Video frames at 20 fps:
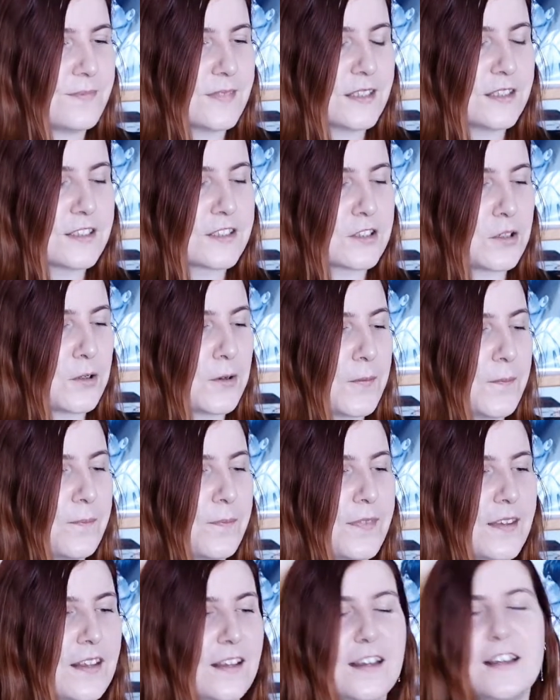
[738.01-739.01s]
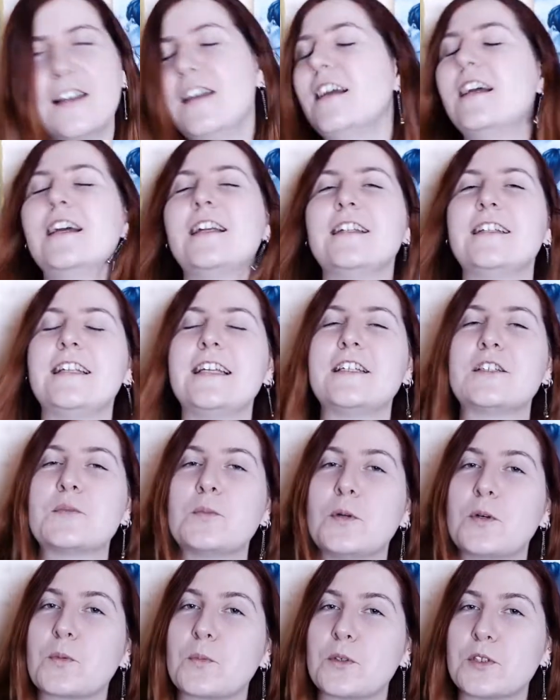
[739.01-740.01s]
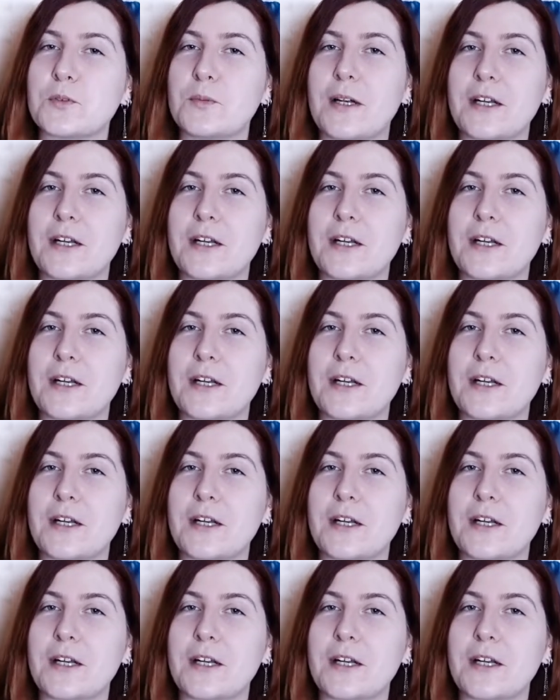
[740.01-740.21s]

So this one was